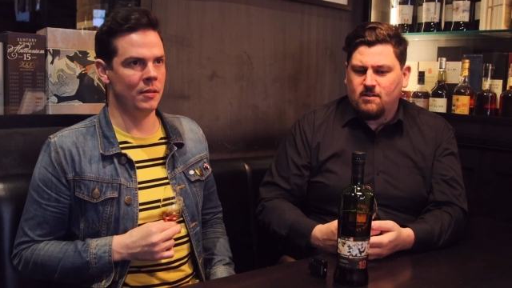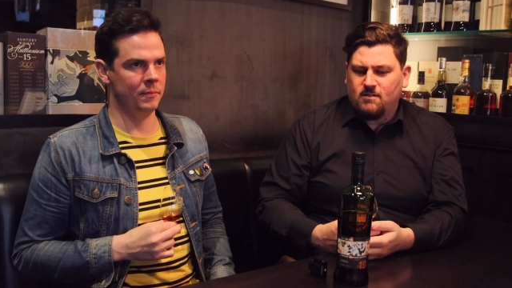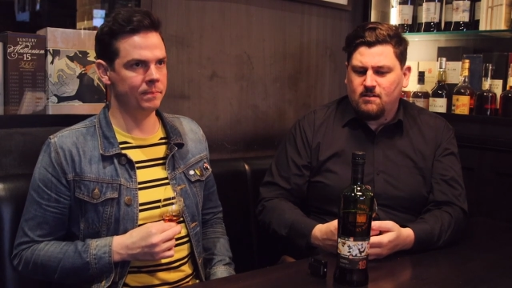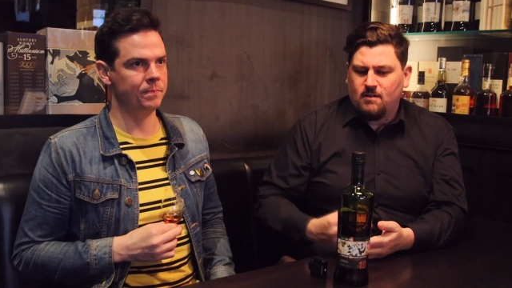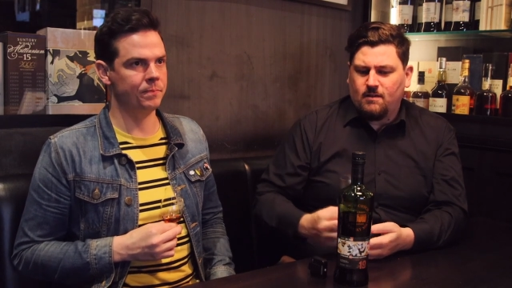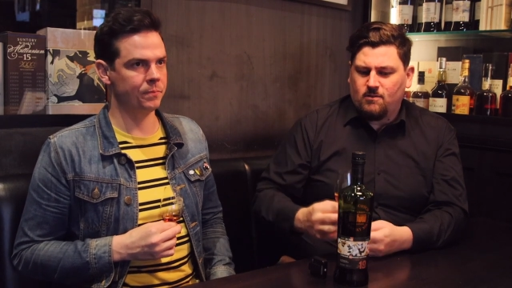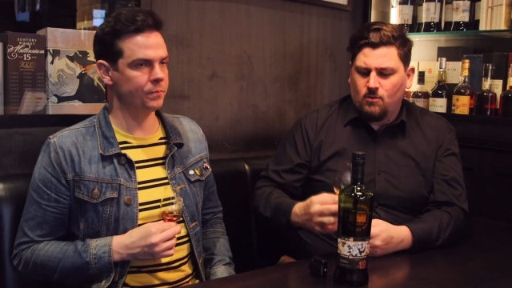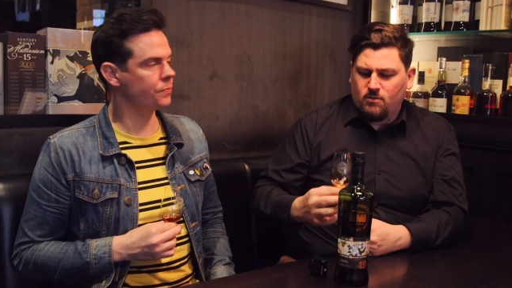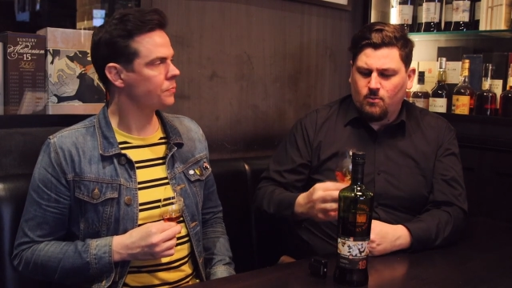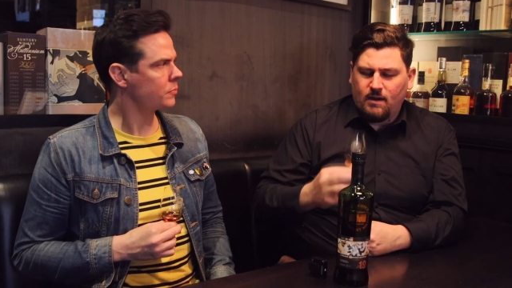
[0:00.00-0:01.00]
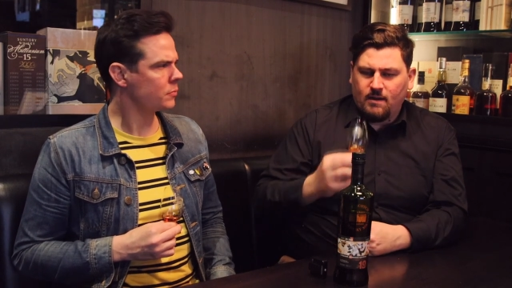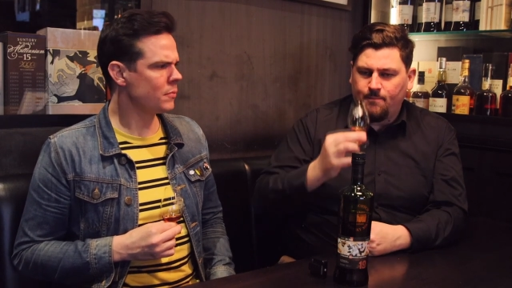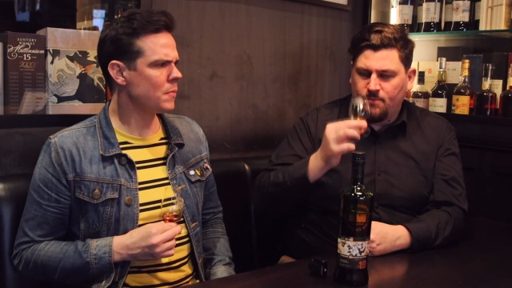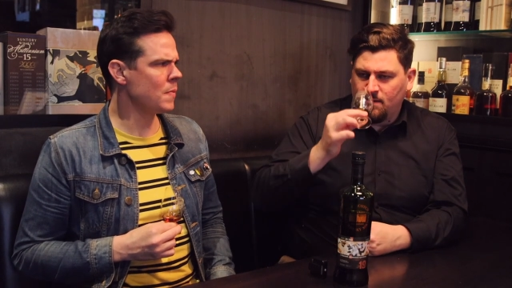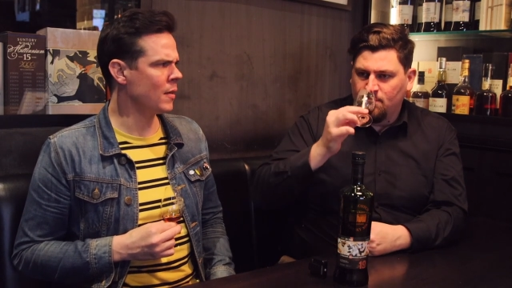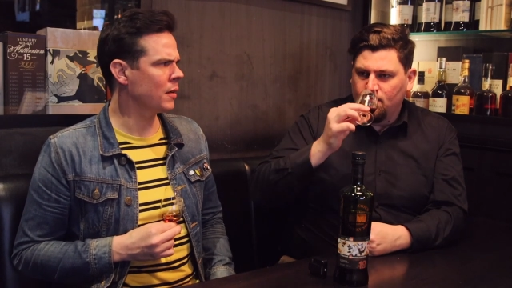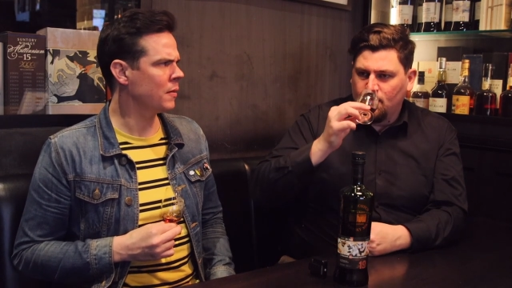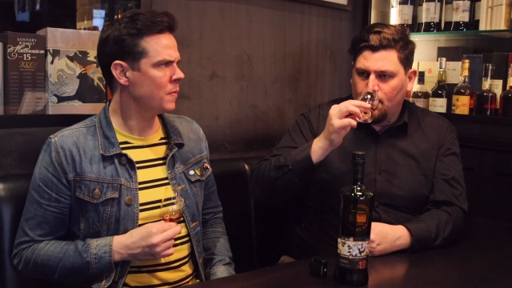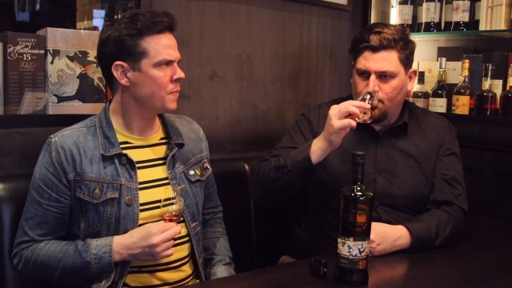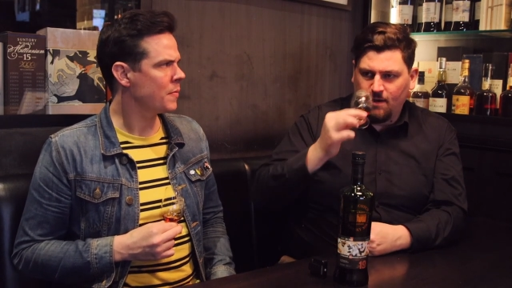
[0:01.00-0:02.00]
Speaker 1: And it's an awesome way to
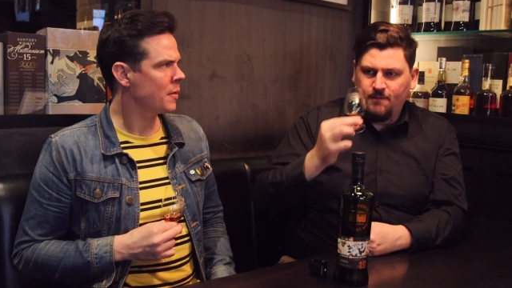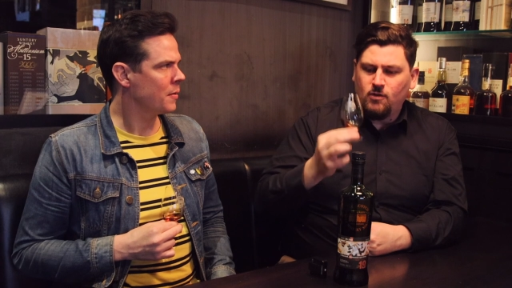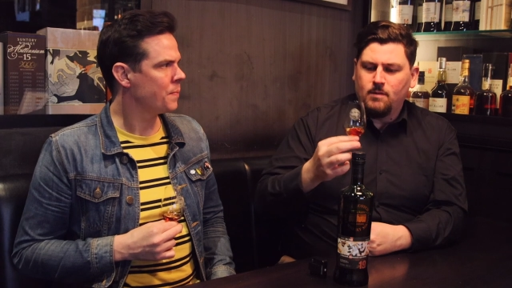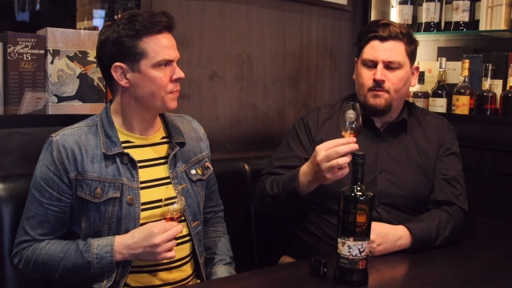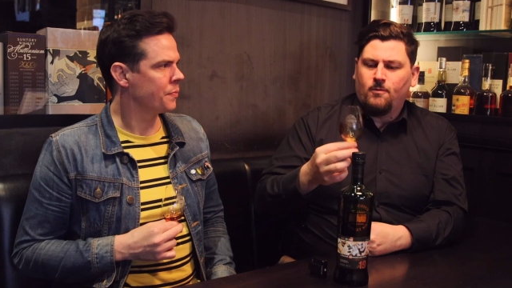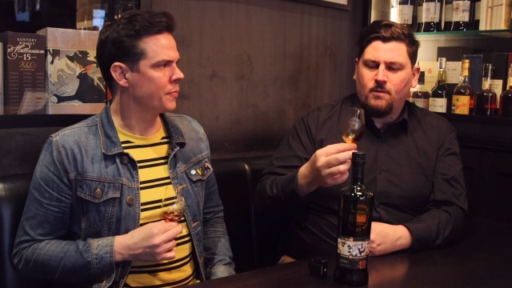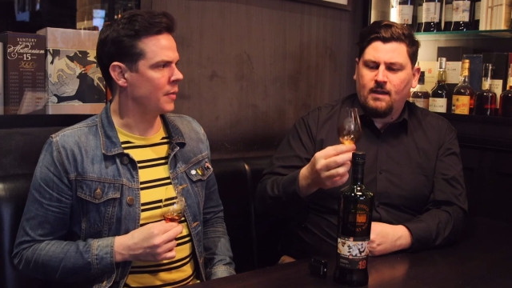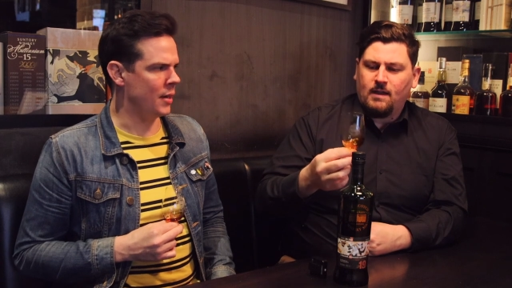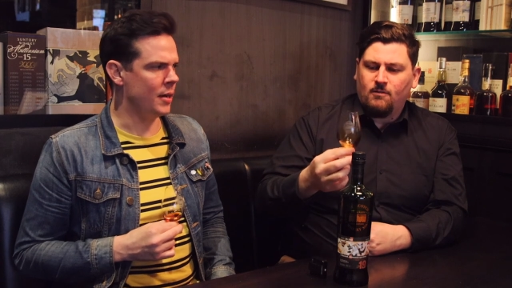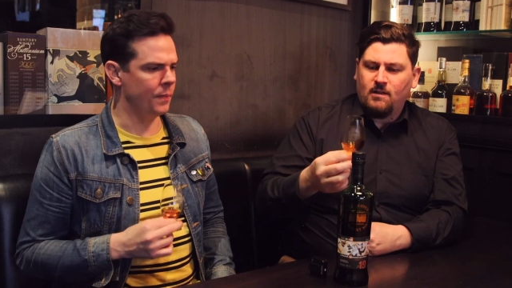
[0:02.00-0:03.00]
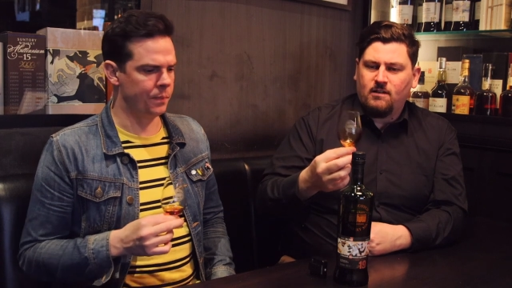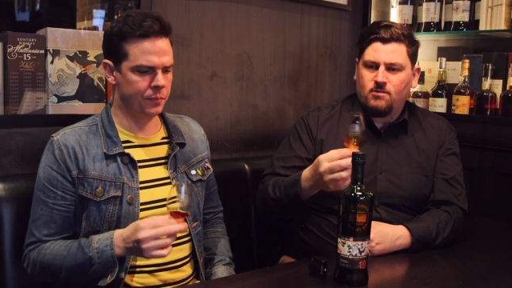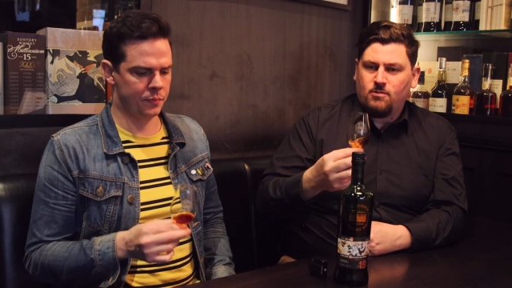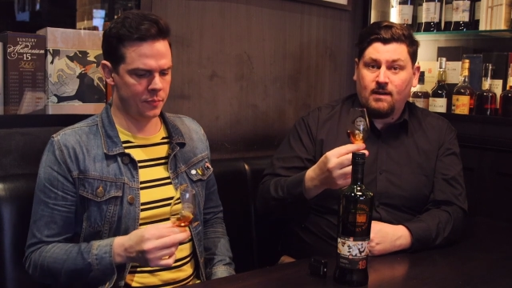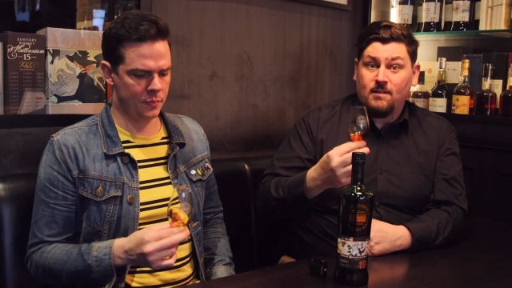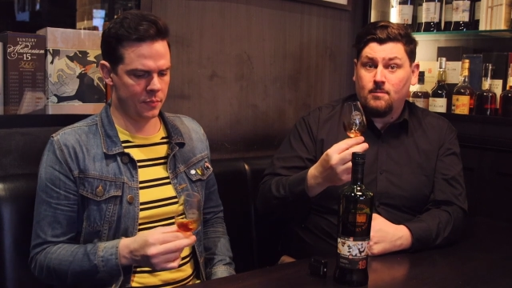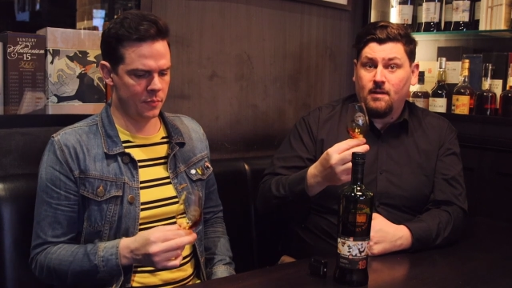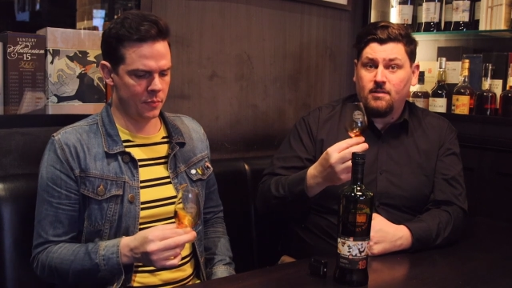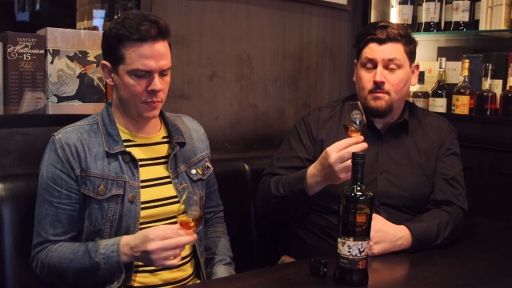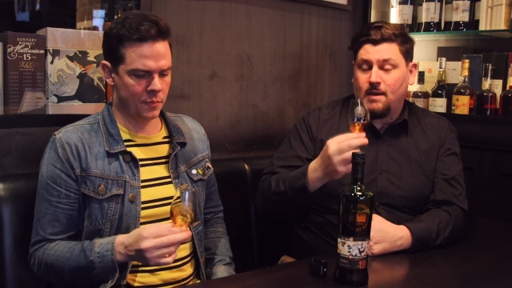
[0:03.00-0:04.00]
preview them before they get released throughout this
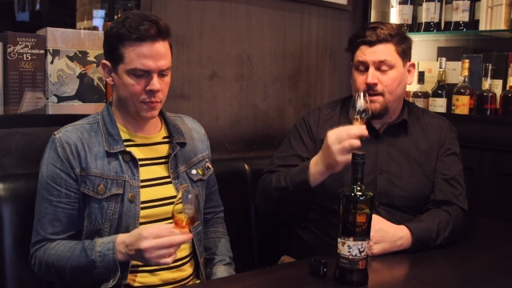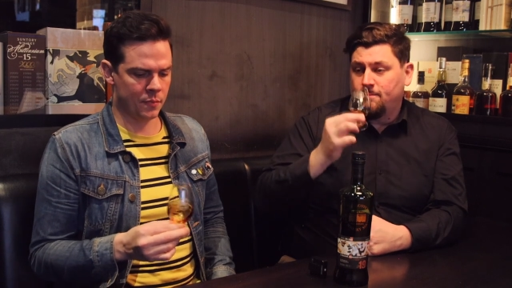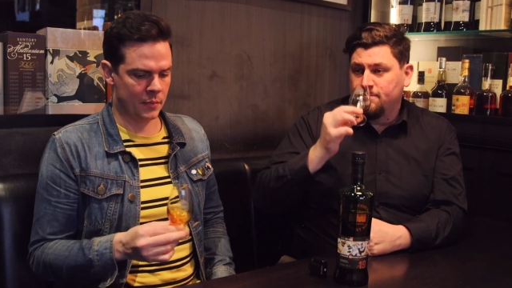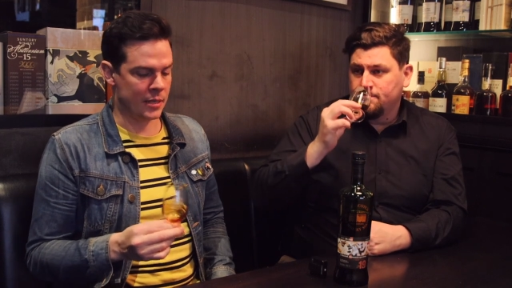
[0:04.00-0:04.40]
month in May.